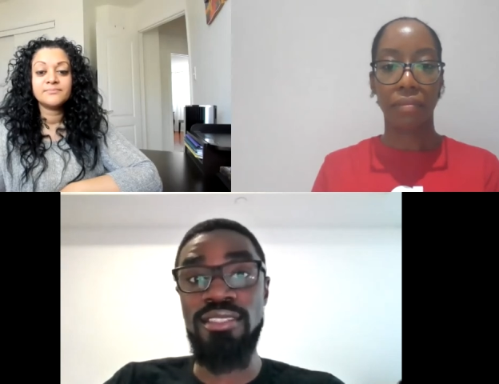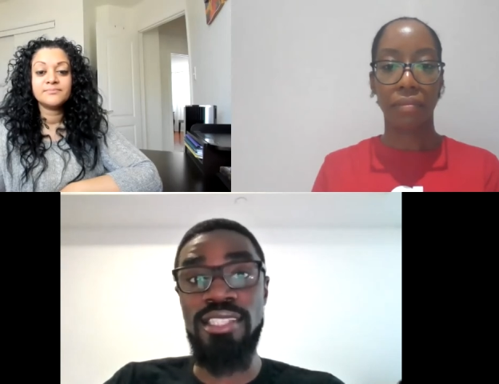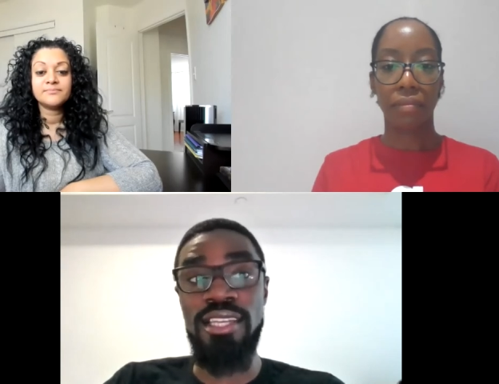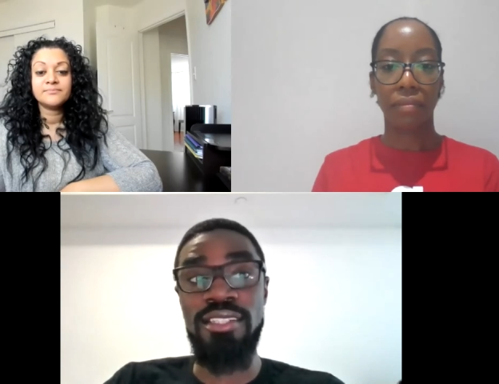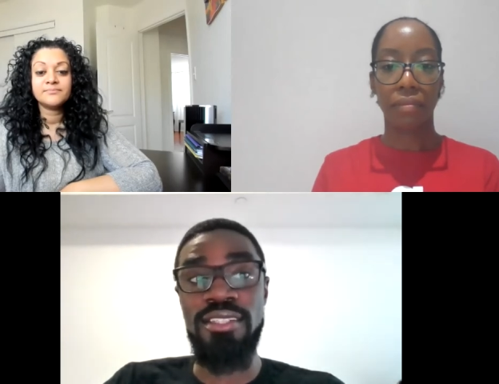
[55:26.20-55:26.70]

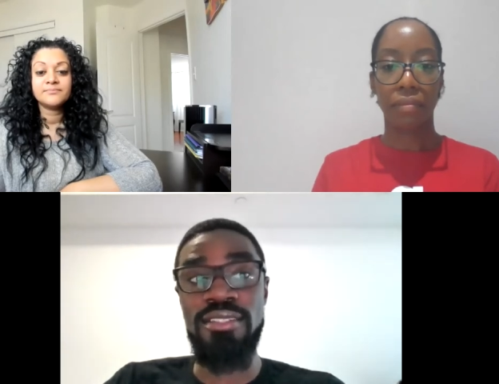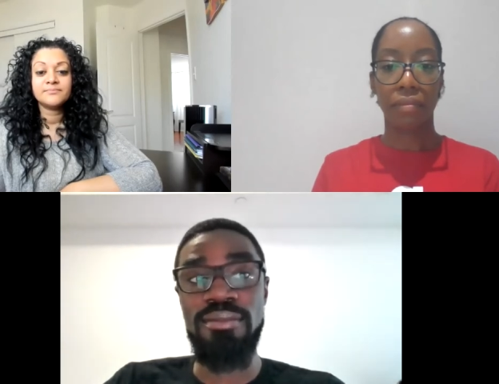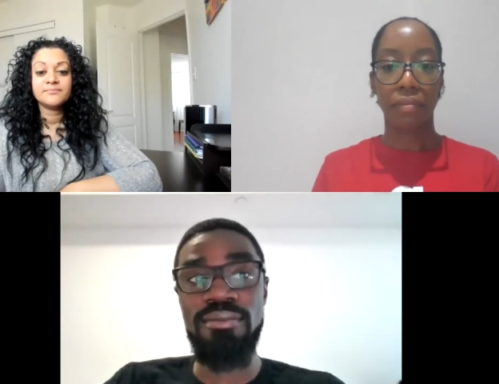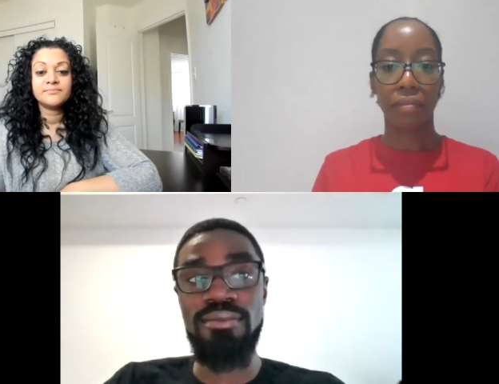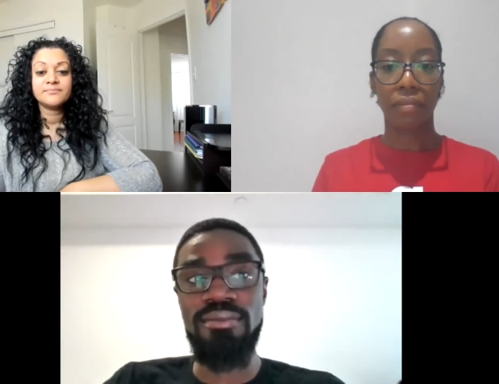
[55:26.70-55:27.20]

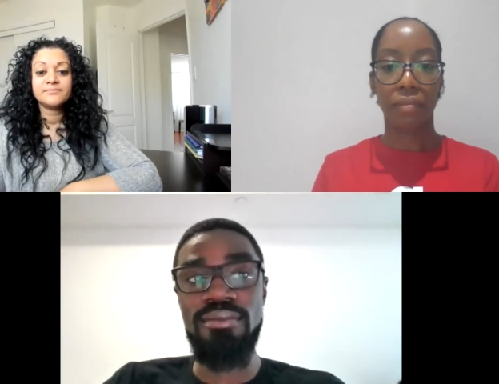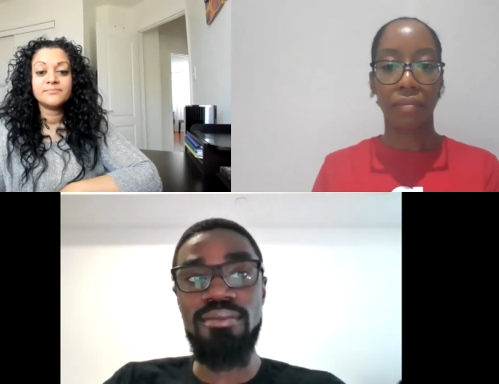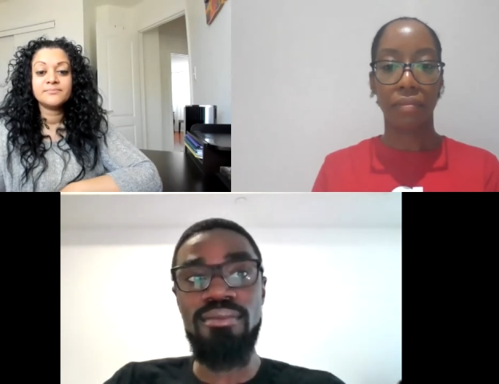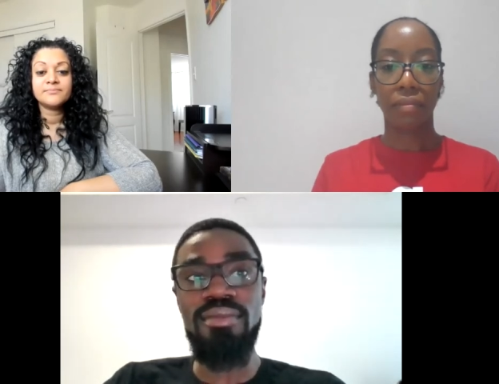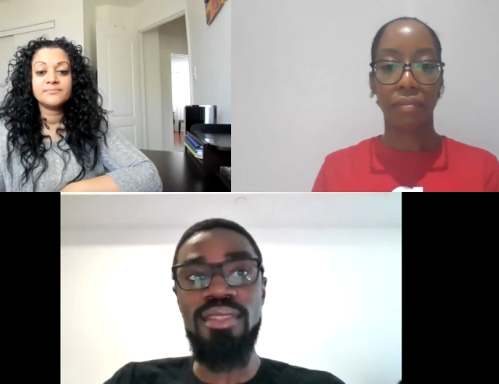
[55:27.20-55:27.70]
Speaker 1: Saturdays.
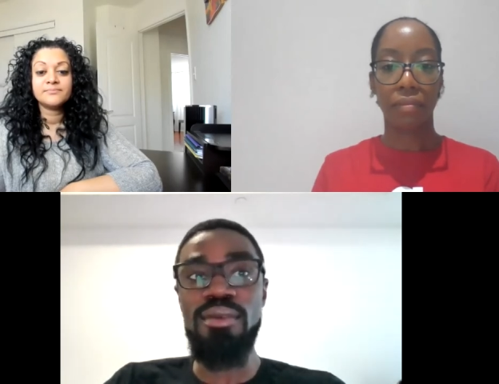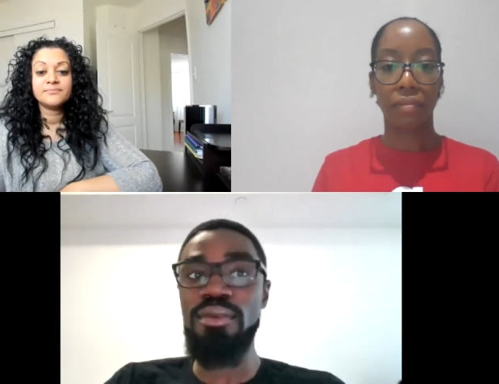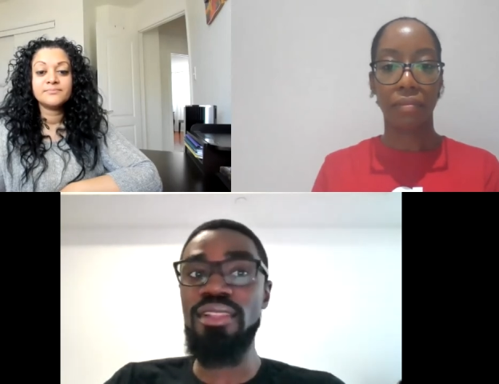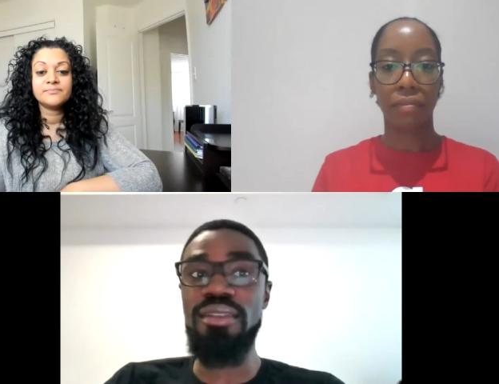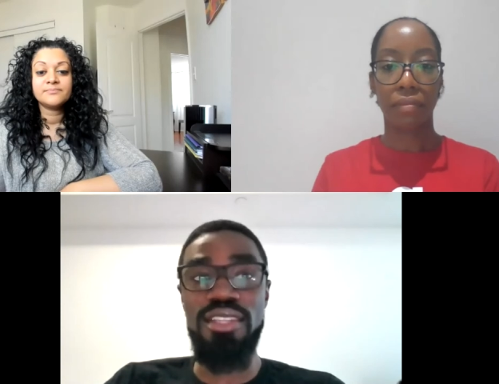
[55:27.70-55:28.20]

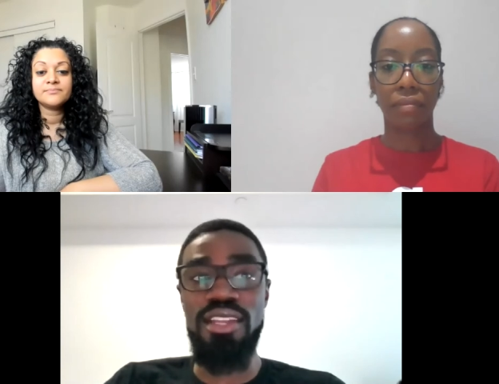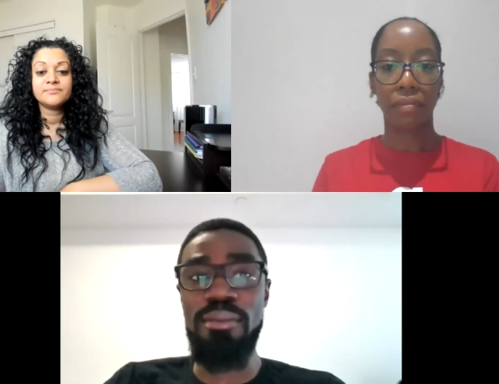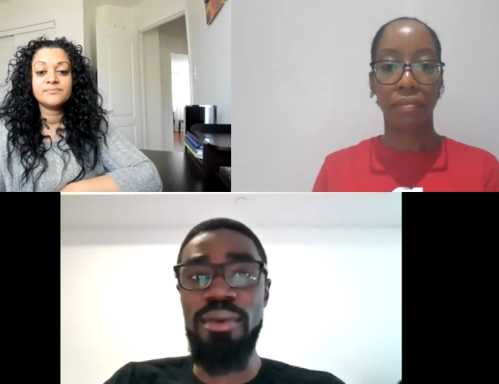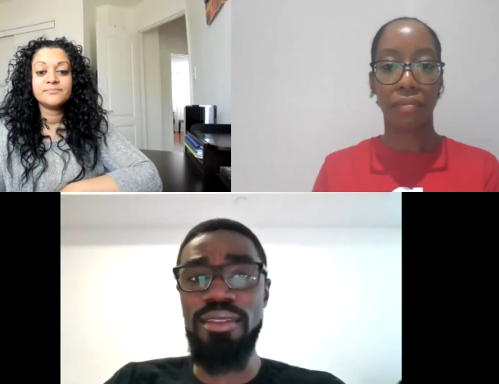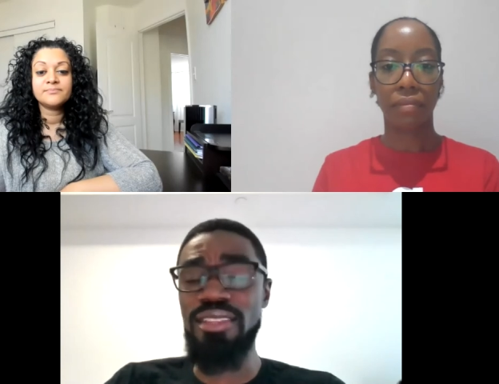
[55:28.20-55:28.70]
We'd love to hear
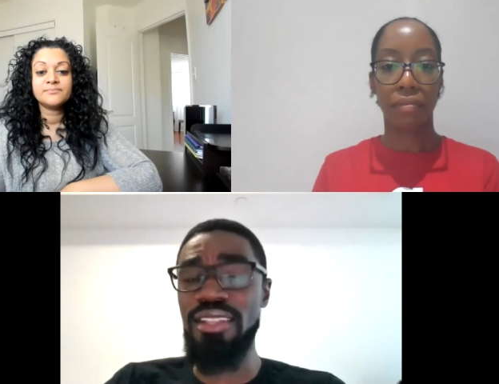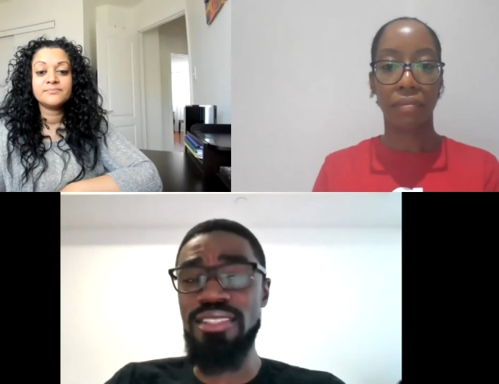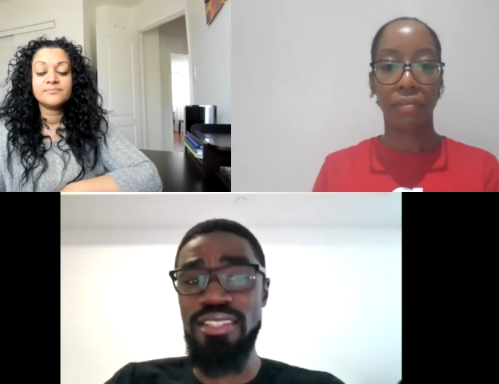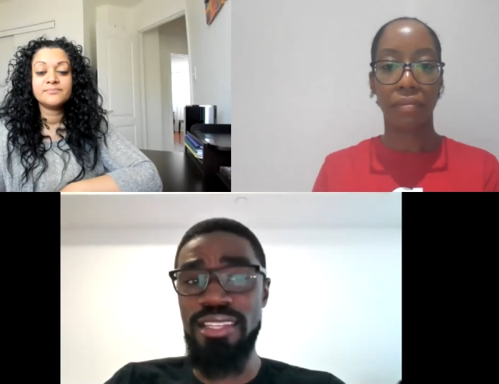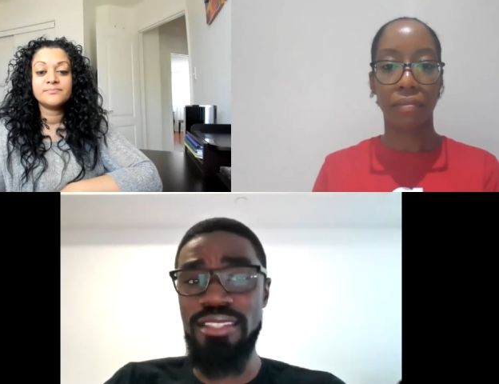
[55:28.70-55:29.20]
about your thoughts
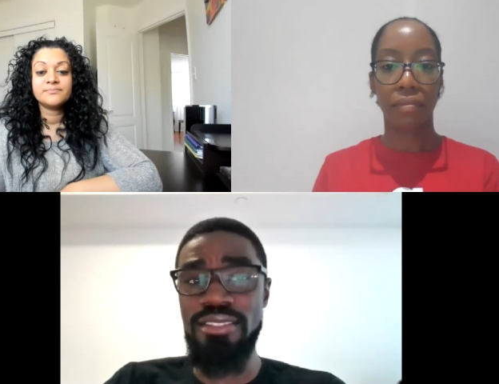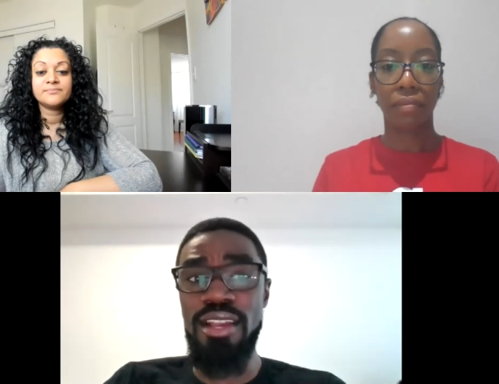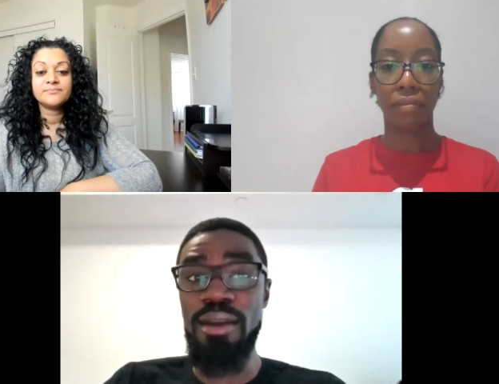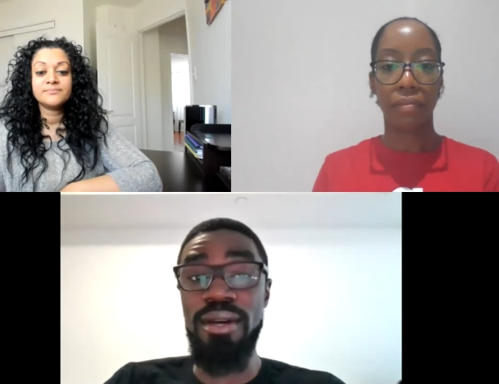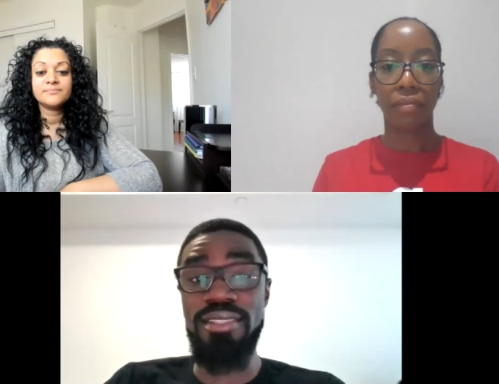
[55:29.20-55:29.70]
today
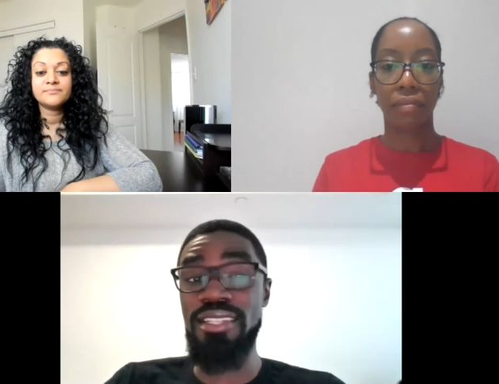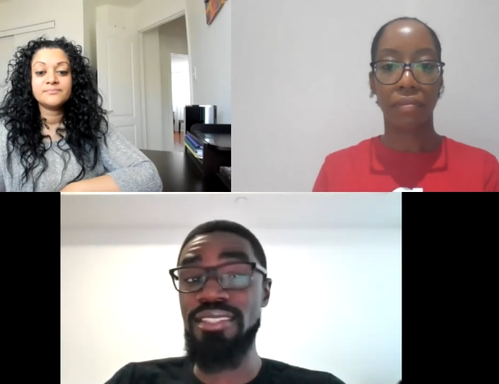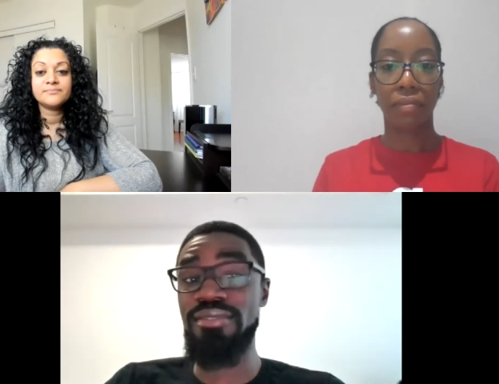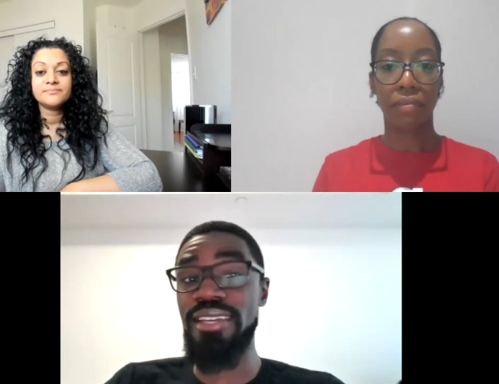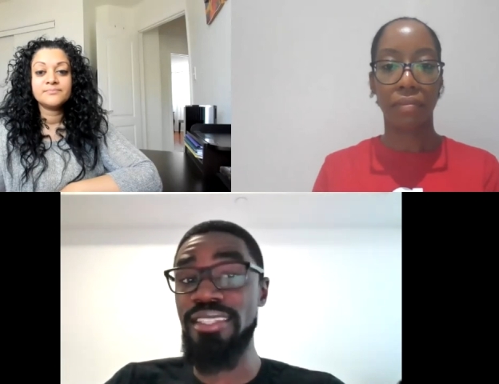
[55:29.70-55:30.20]
about
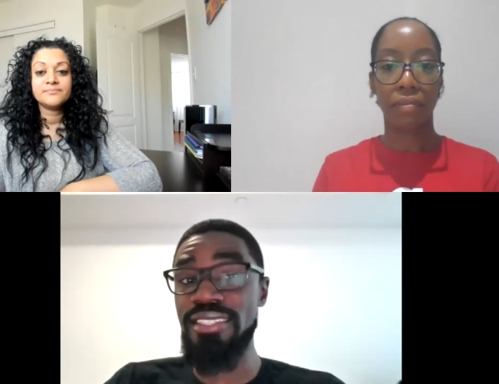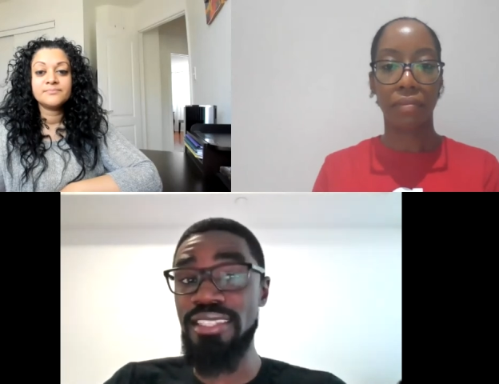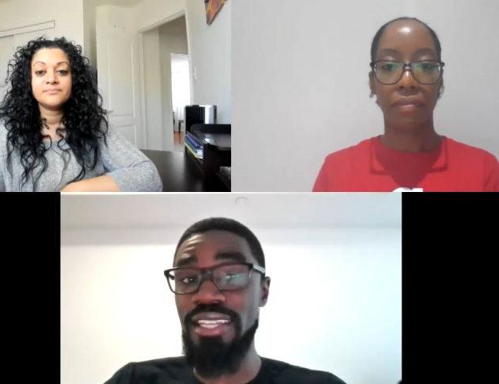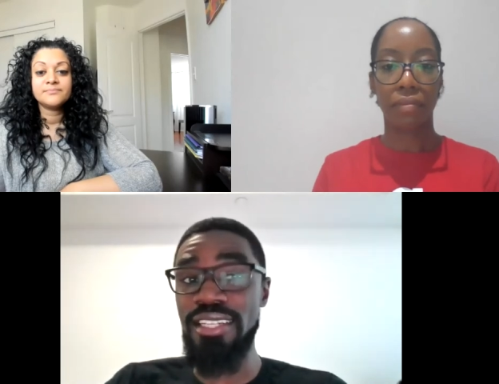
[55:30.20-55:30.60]
today's events.